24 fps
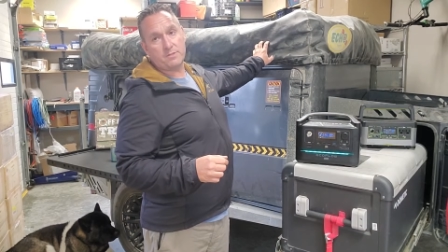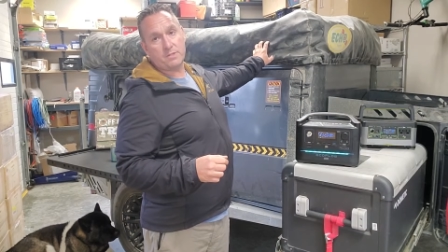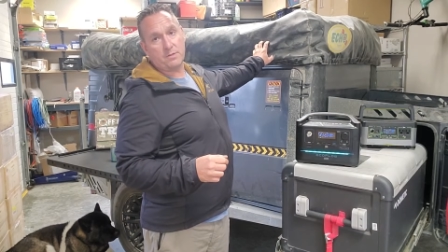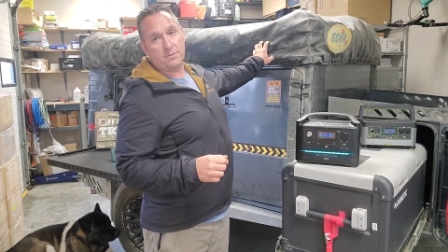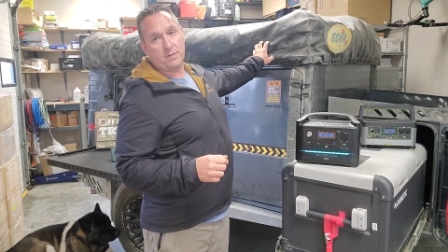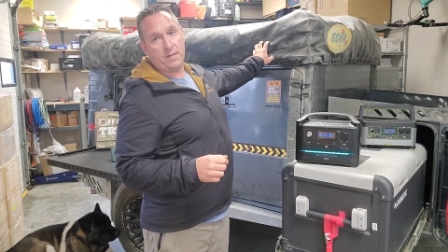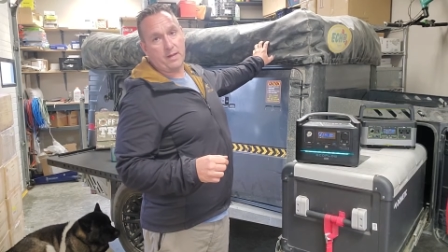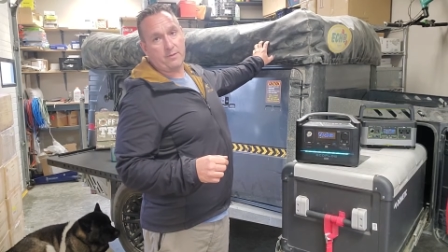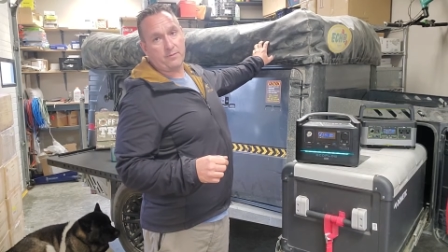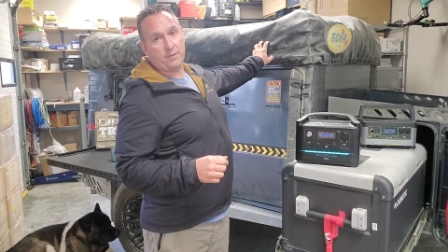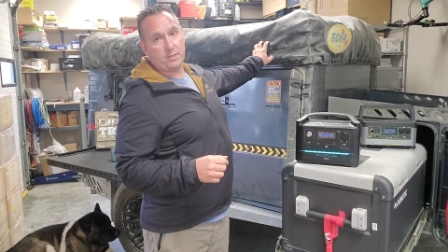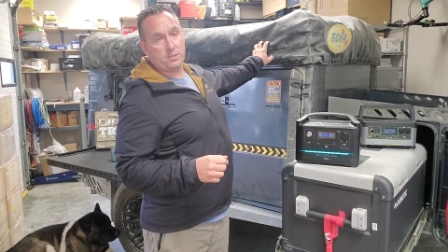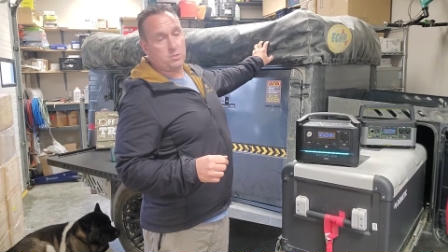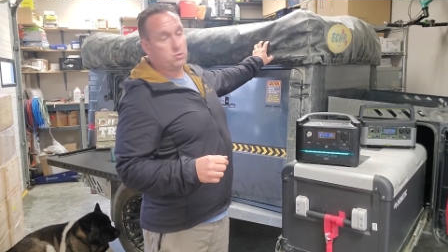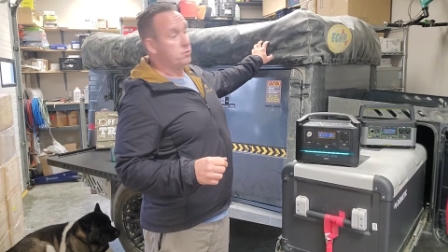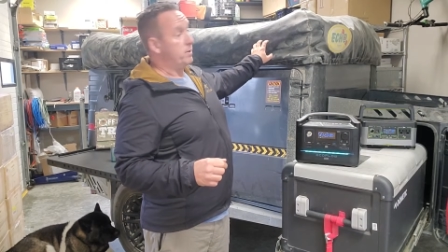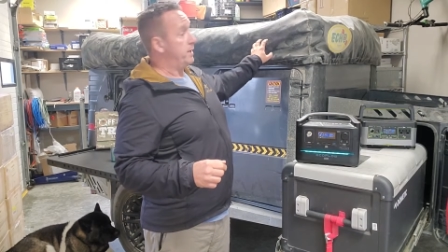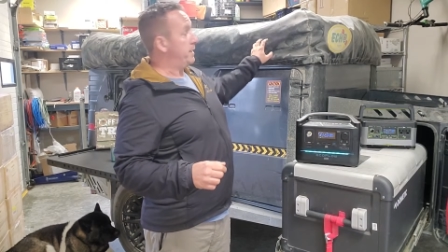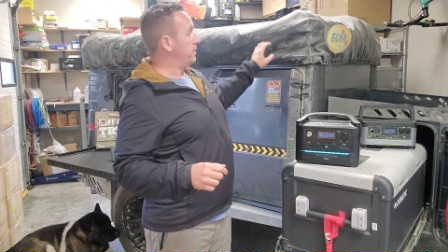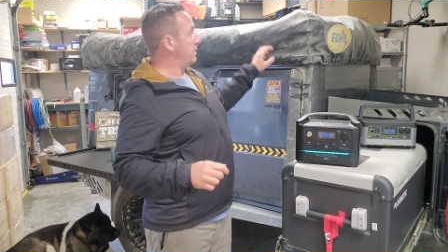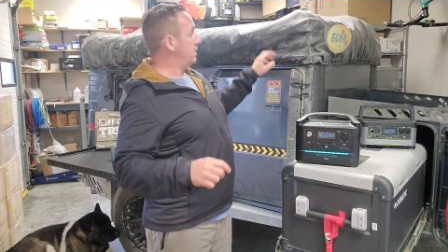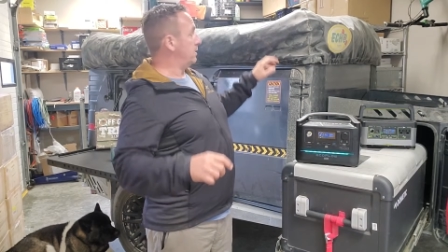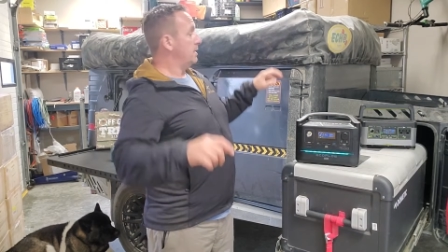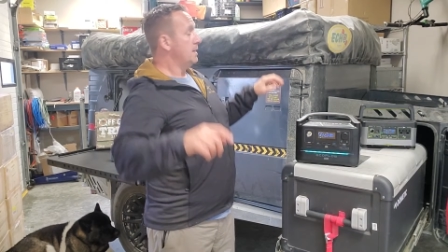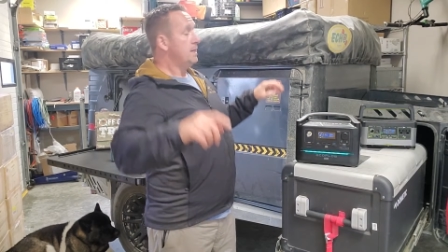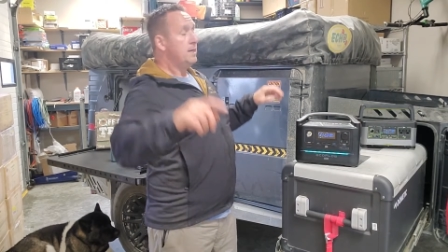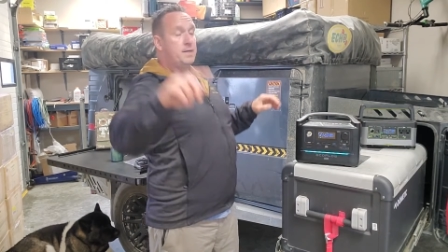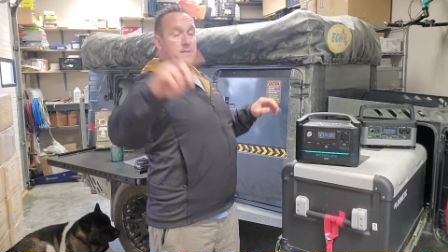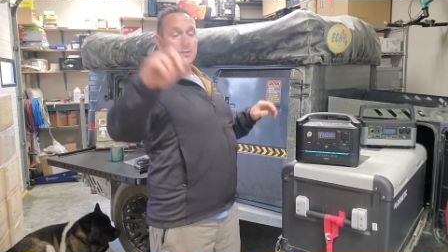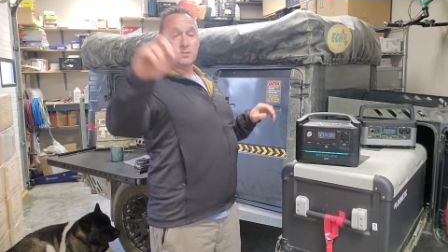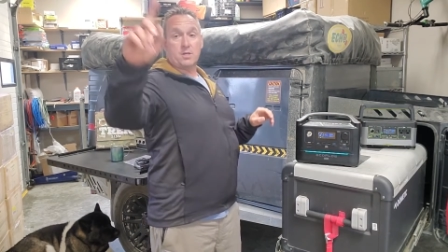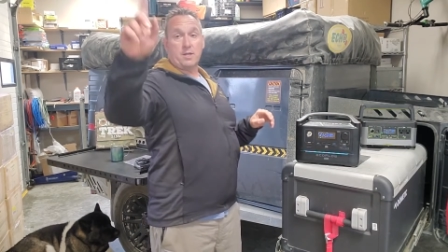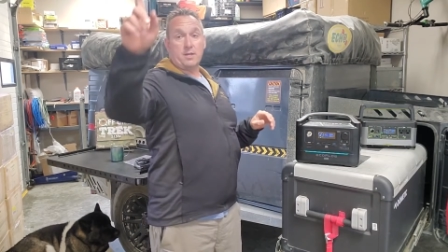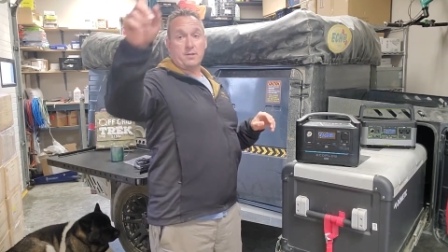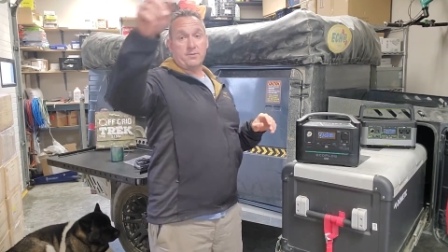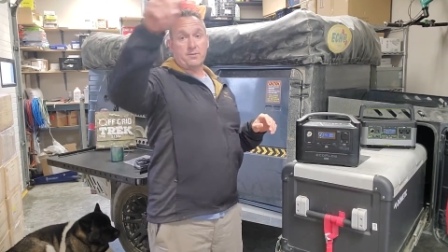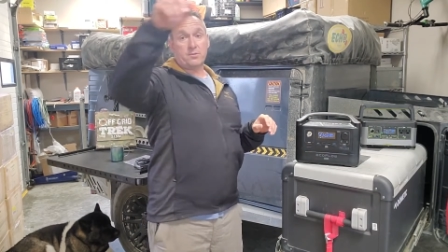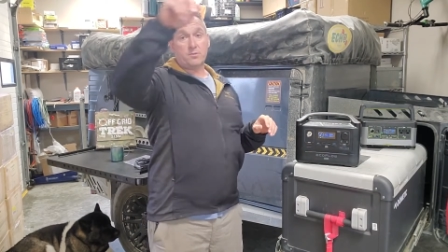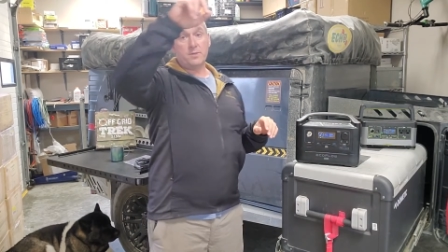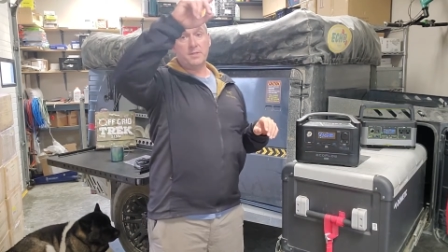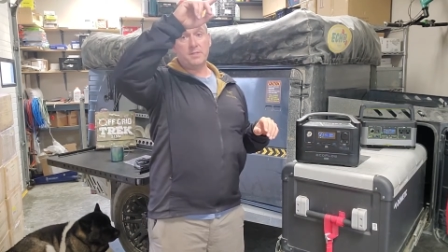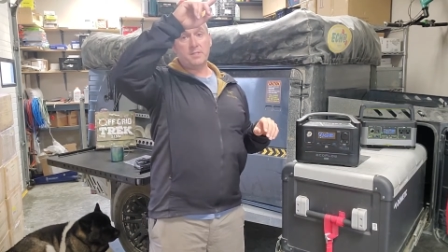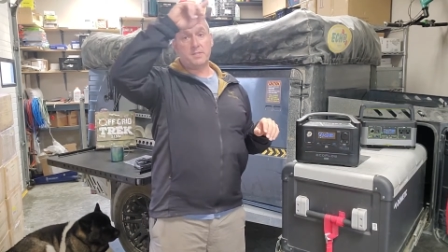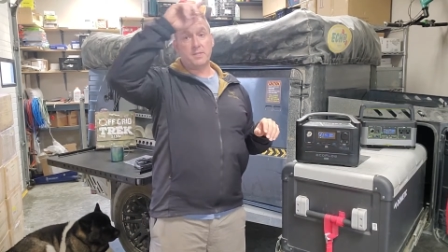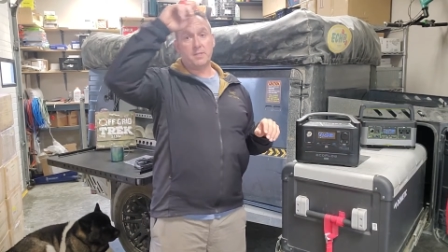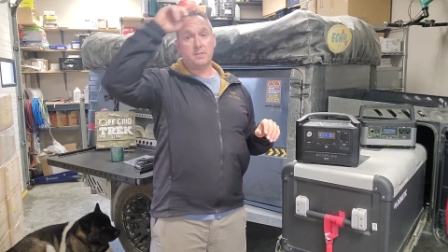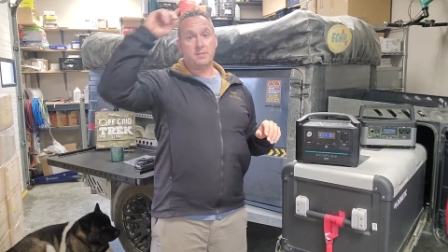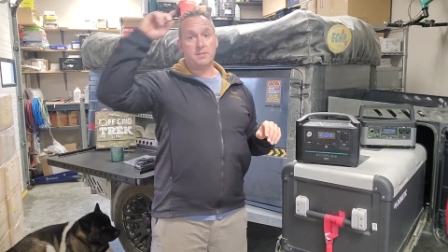South African trailer. It's got a
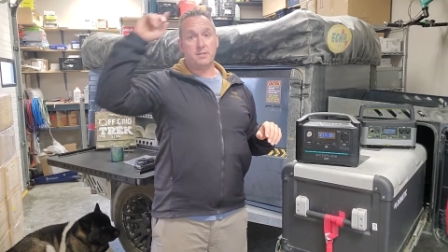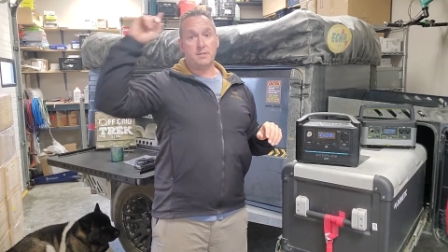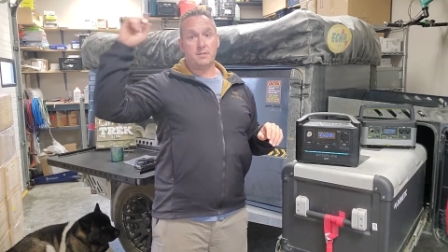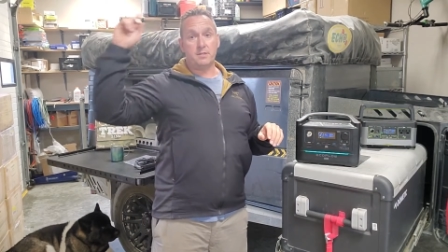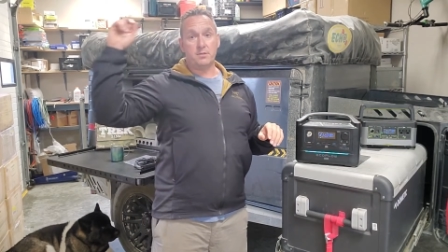360